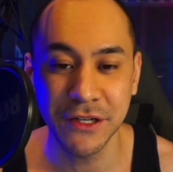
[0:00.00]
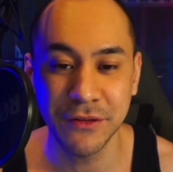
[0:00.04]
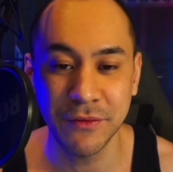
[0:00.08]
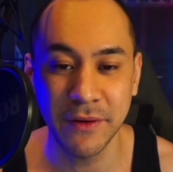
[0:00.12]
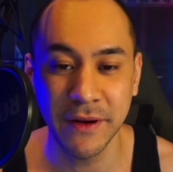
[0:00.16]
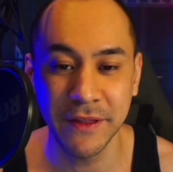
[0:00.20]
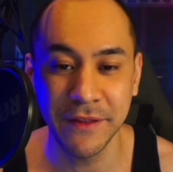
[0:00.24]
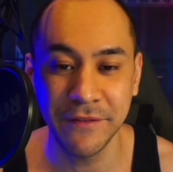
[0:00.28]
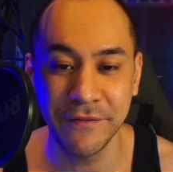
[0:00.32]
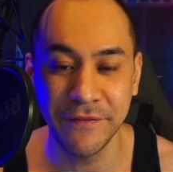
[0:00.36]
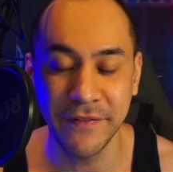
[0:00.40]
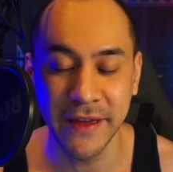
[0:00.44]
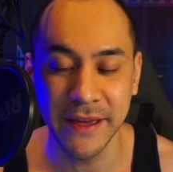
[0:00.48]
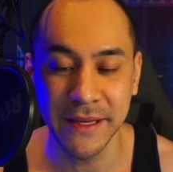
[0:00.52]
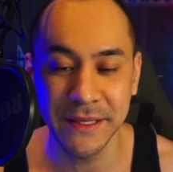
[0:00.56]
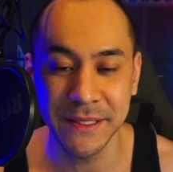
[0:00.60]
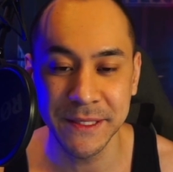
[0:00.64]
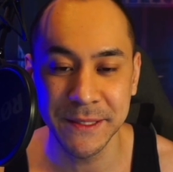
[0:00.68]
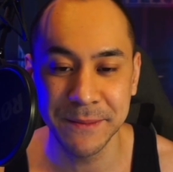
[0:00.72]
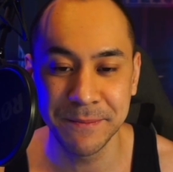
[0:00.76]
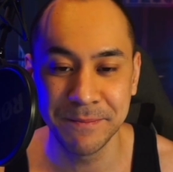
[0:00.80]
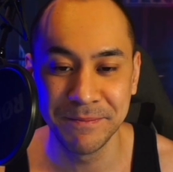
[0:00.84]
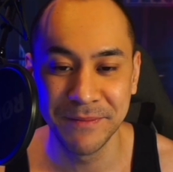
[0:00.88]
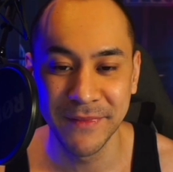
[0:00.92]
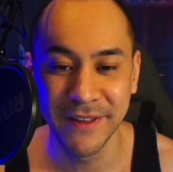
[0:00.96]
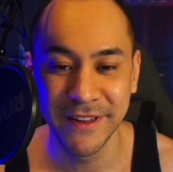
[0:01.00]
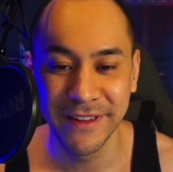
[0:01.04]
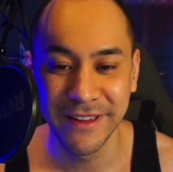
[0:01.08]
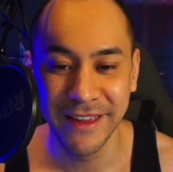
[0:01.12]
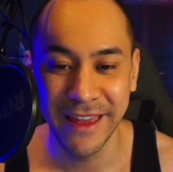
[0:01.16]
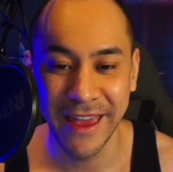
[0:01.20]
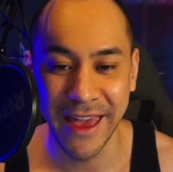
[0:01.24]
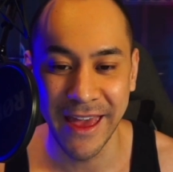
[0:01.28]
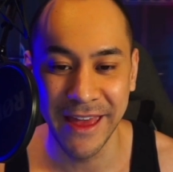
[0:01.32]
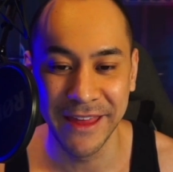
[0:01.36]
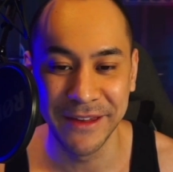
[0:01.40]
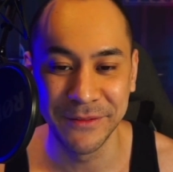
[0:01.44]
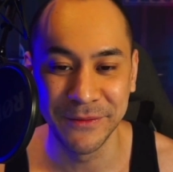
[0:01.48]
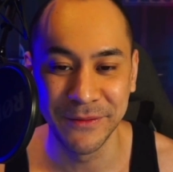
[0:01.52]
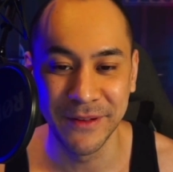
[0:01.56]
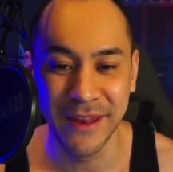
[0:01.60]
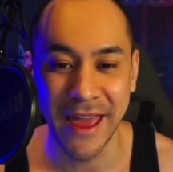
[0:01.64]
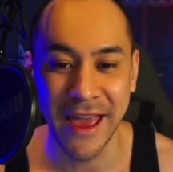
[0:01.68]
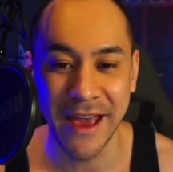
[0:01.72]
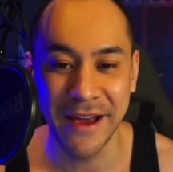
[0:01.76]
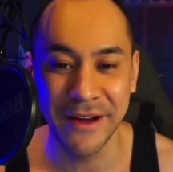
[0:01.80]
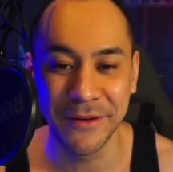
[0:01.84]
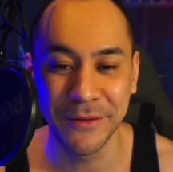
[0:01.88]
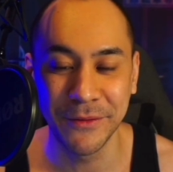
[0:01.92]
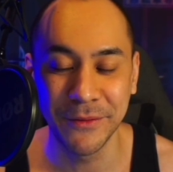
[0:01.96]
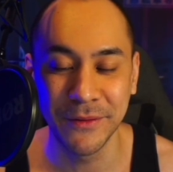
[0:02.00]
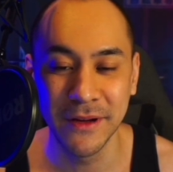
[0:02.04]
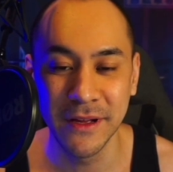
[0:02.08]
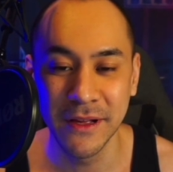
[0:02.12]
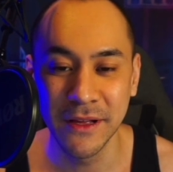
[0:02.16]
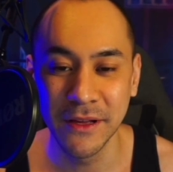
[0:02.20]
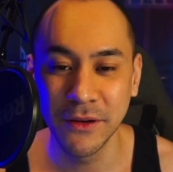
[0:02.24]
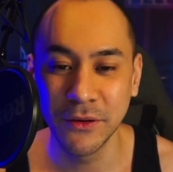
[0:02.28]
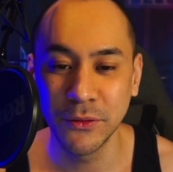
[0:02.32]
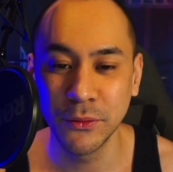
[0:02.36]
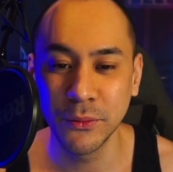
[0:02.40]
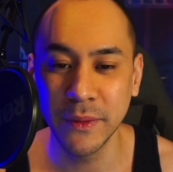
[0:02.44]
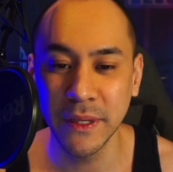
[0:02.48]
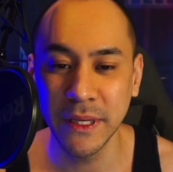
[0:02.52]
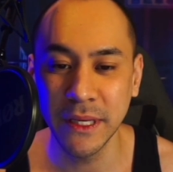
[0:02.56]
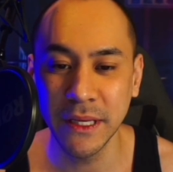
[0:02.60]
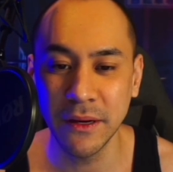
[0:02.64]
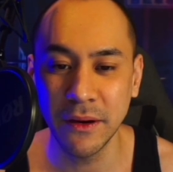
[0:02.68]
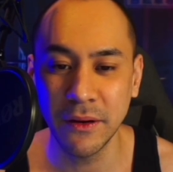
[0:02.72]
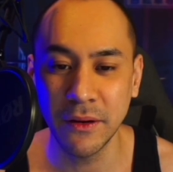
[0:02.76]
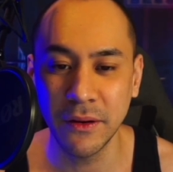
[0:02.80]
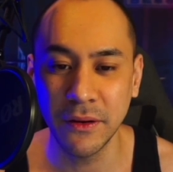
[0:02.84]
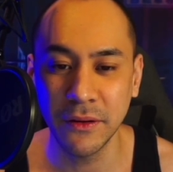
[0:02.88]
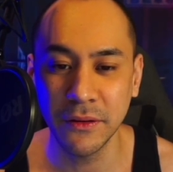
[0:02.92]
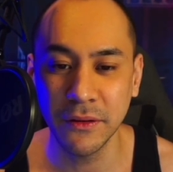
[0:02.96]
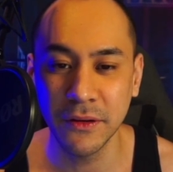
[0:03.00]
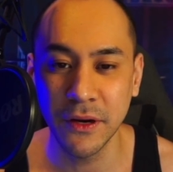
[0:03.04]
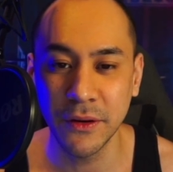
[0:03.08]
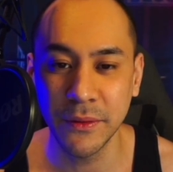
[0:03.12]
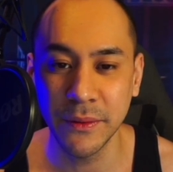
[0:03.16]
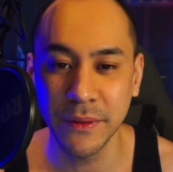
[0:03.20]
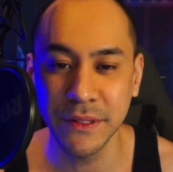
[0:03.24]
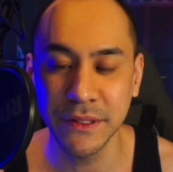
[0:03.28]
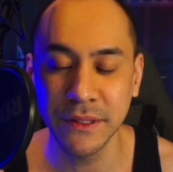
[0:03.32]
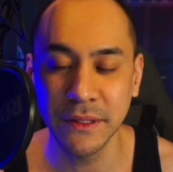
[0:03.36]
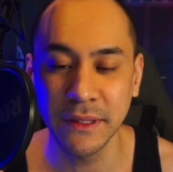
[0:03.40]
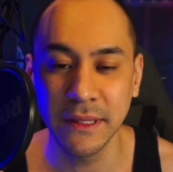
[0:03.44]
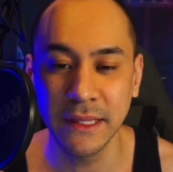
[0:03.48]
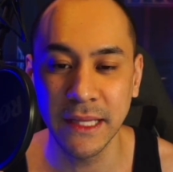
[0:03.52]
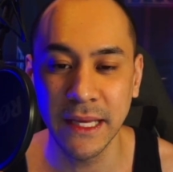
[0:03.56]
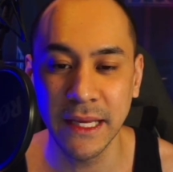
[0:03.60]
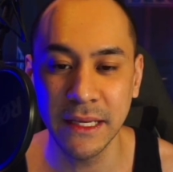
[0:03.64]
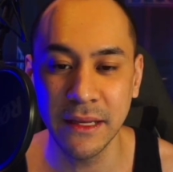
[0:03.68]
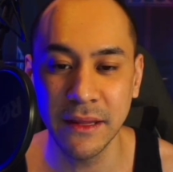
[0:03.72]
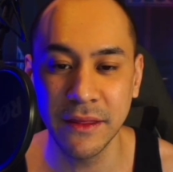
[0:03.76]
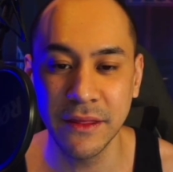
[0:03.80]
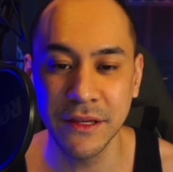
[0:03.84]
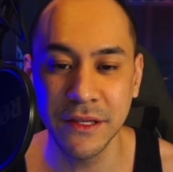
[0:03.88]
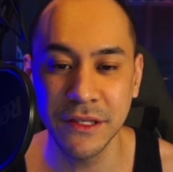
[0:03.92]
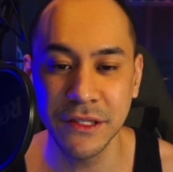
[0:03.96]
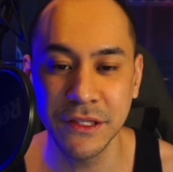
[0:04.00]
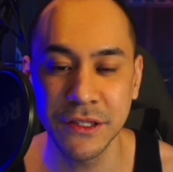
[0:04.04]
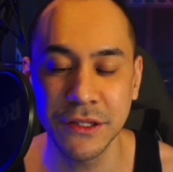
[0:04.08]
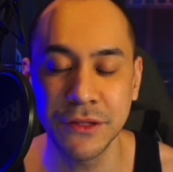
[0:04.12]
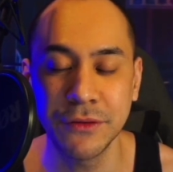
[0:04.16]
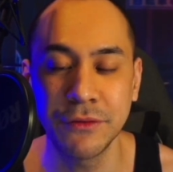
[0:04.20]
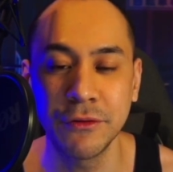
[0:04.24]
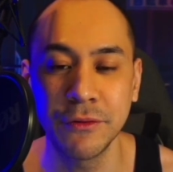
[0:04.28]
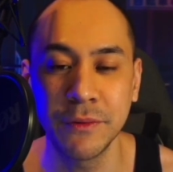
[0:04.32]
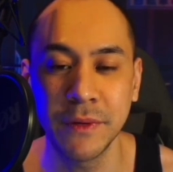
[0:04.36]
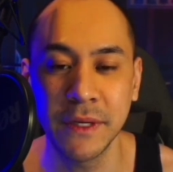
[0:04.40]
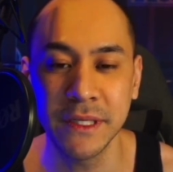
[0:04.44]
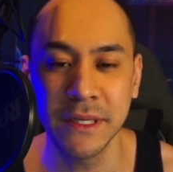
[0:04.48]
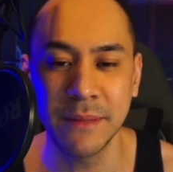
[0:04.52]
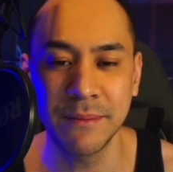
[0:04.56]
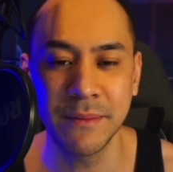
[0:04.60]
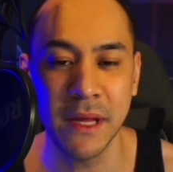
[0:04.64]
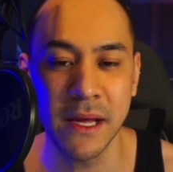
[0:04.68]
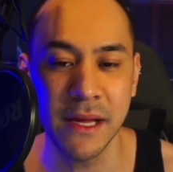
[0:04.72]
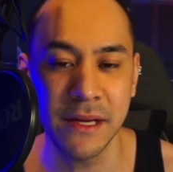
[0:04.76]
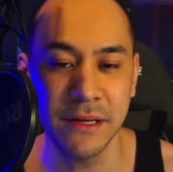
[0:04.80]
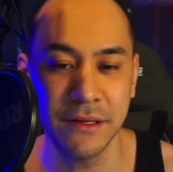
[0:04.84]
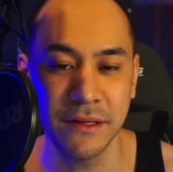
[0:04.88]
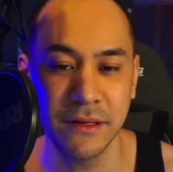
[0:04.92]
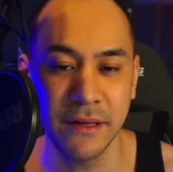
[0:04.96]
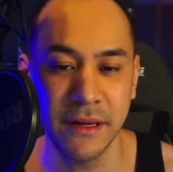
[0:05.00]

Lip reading: right in the face. And now we are going to let this through, because I'm not